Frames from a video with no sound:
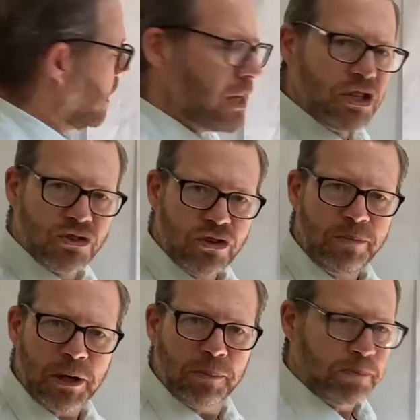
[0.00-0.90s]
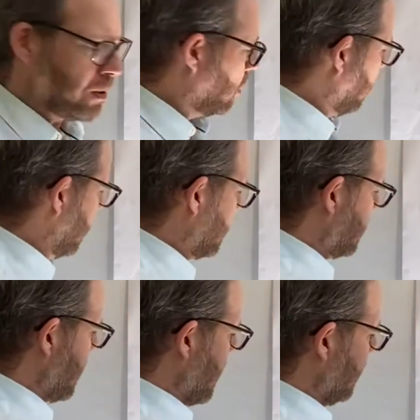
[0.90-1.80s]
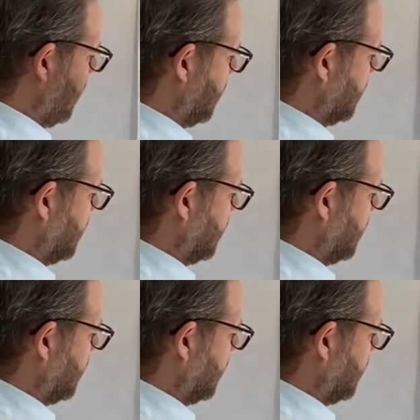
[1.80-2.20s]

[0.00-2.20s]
in true Blue Peter style.